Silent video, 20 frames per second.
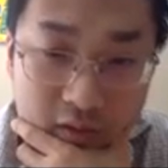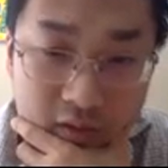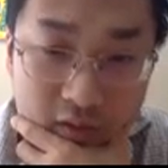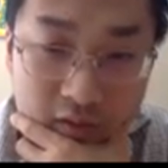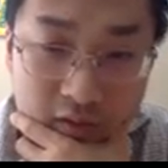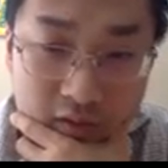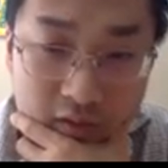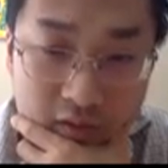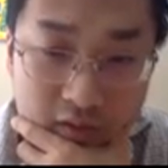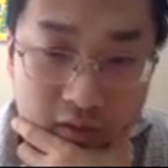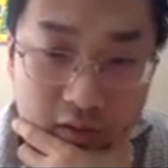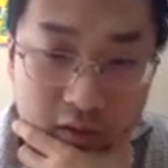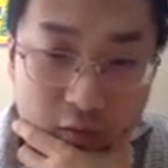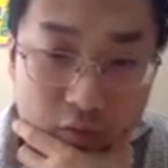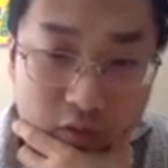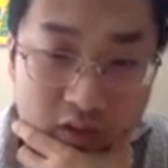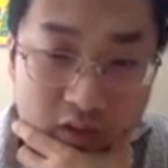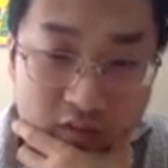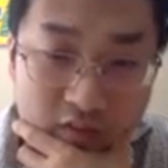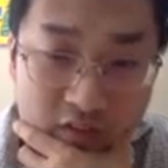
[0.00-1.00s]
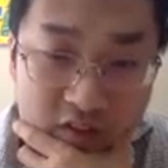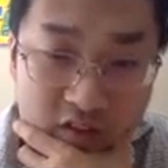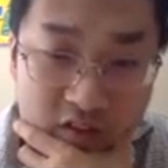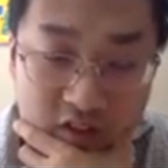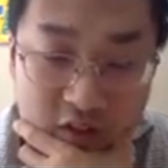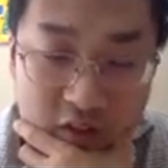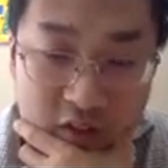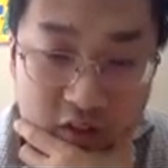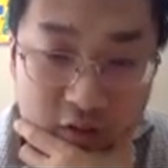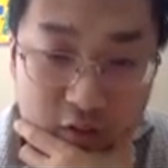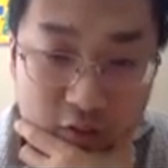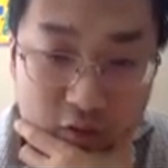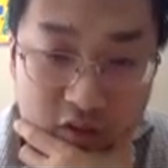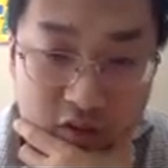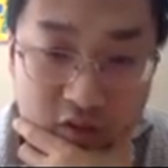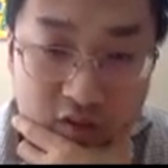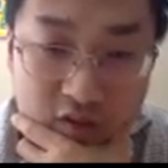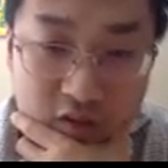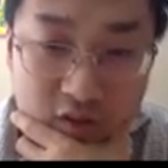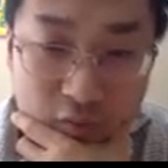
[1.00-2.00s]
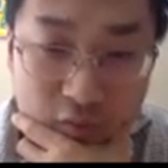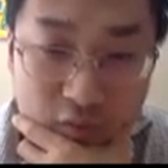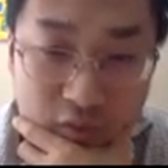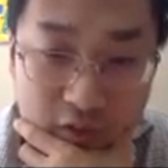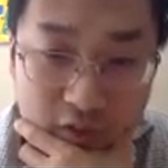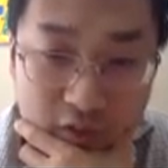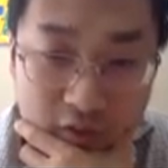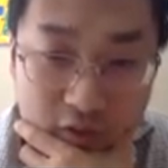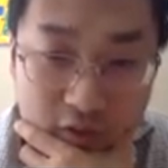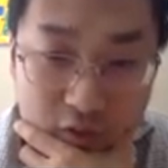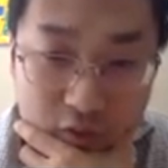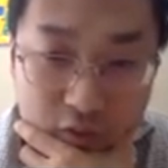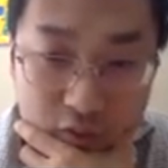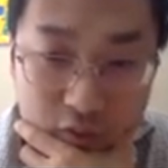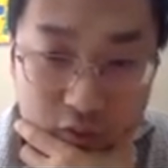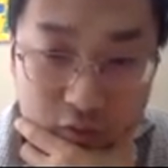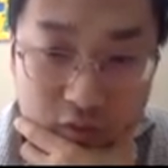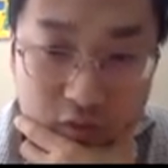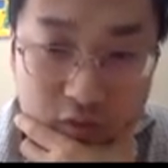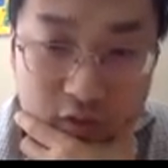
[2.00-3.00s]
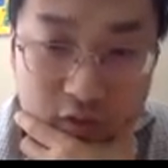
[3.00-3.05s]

And now we have this inclusion, so we are going to